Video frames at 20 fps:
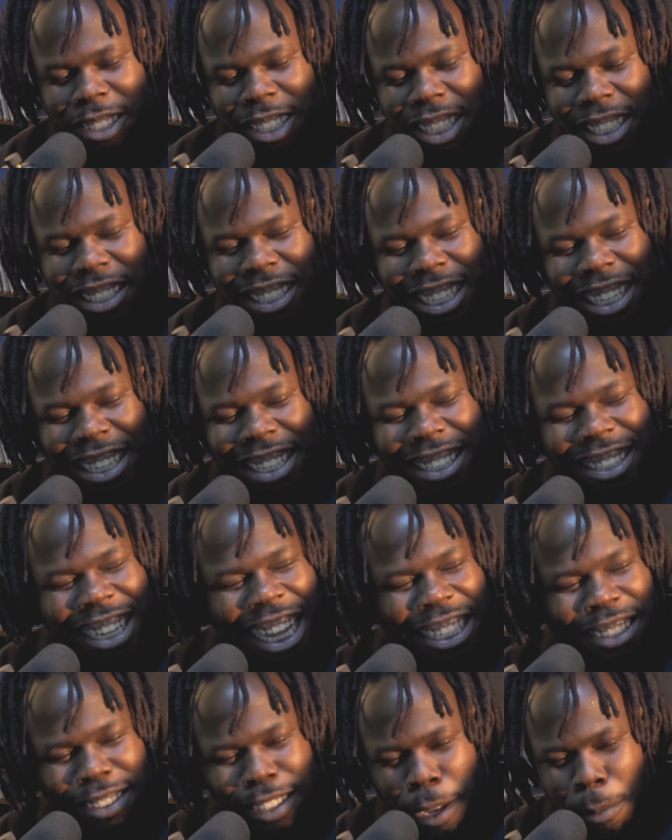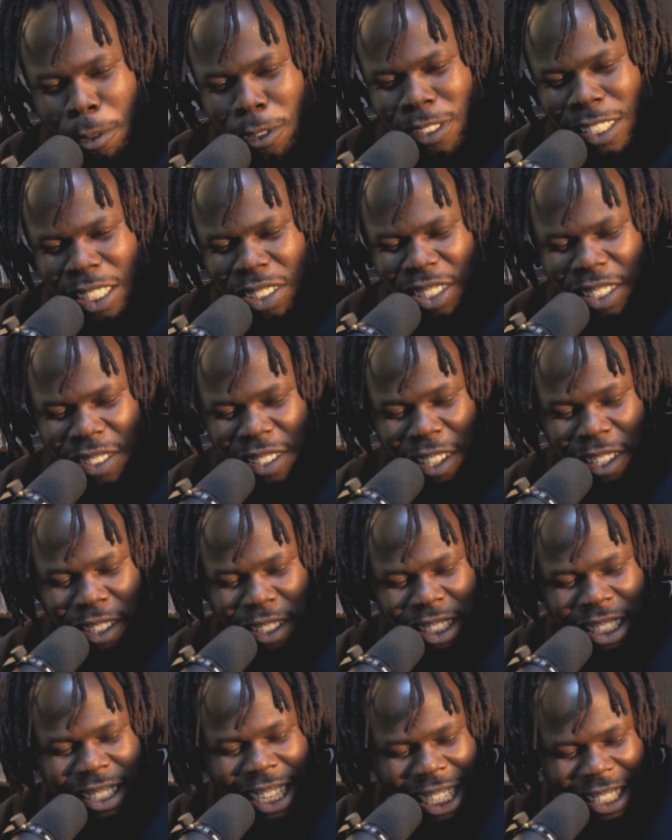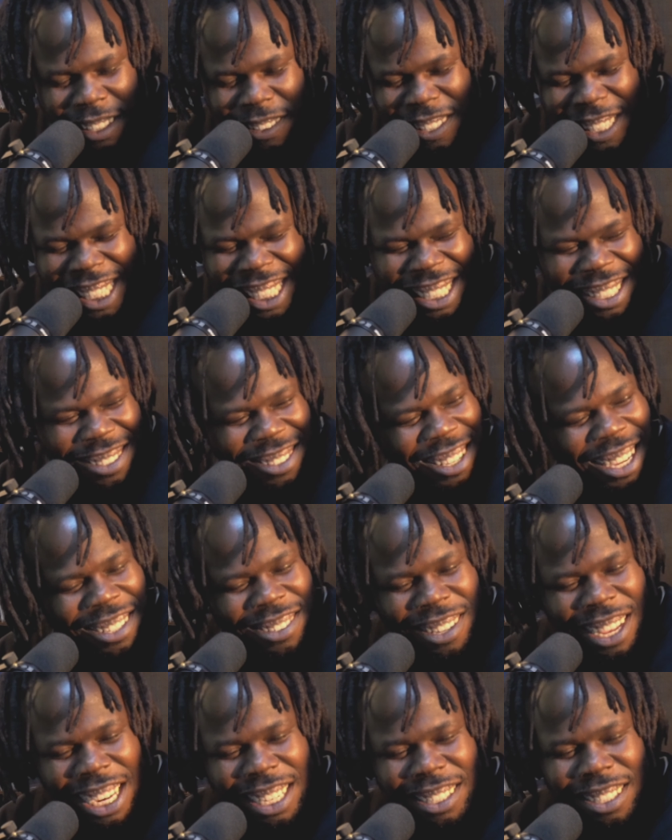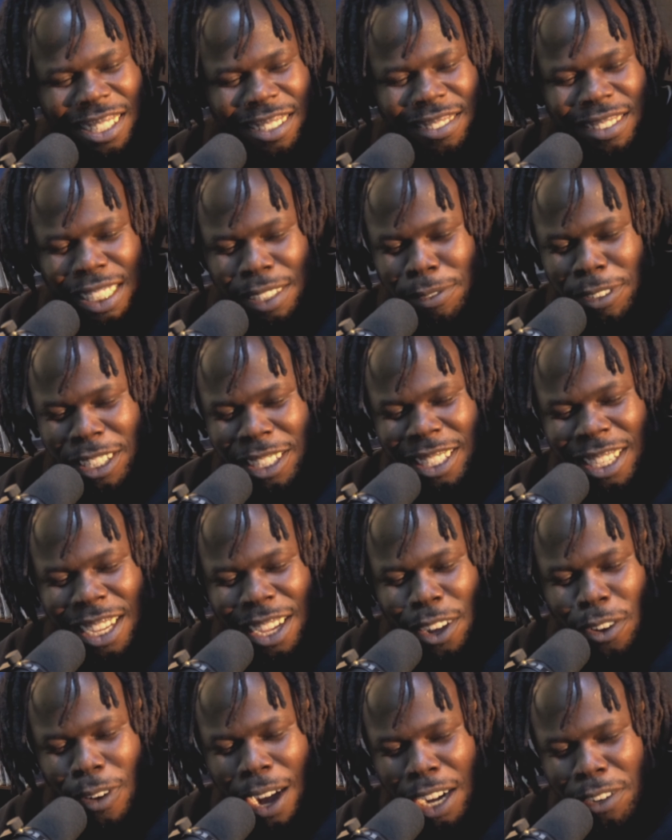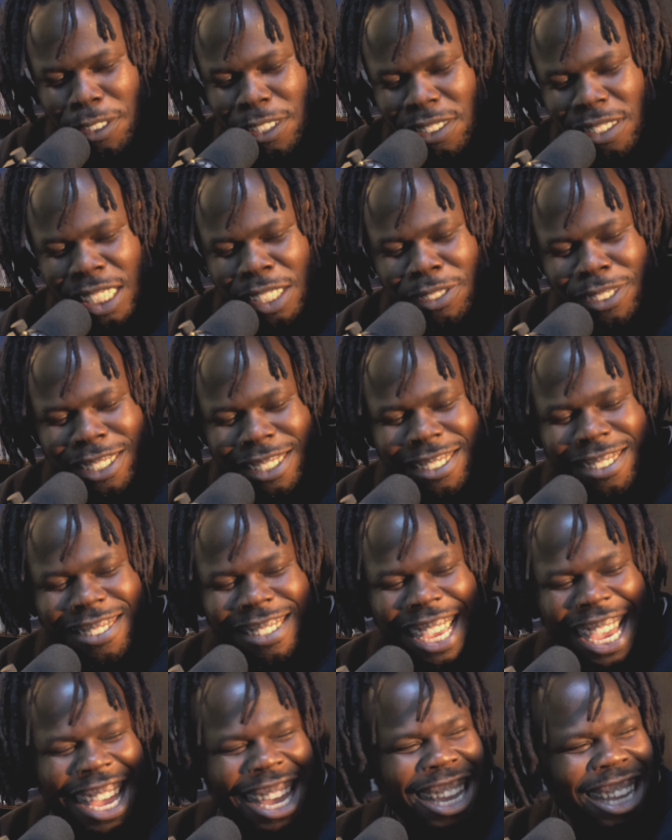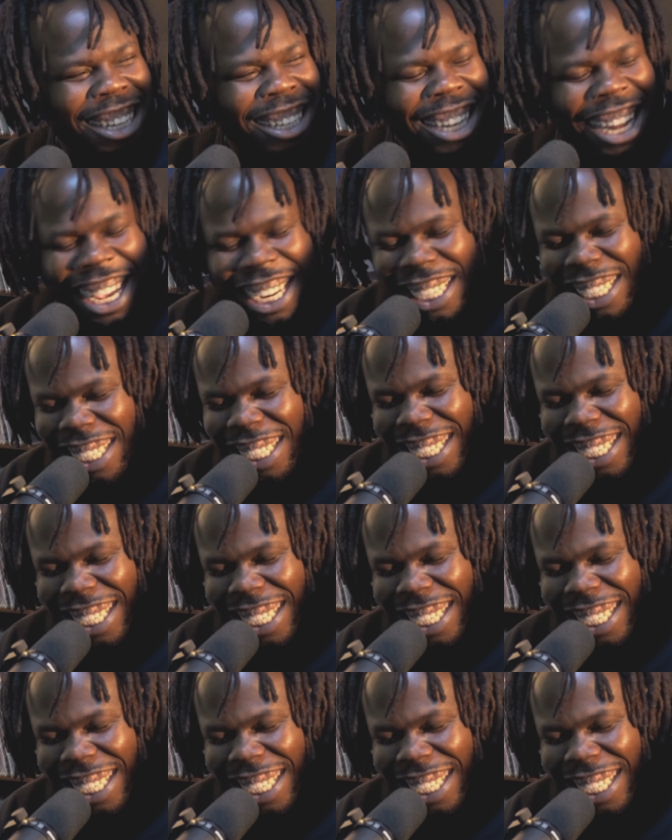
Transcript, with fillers: Then like double digits early, like the teens, that's like the diva wide receivers and like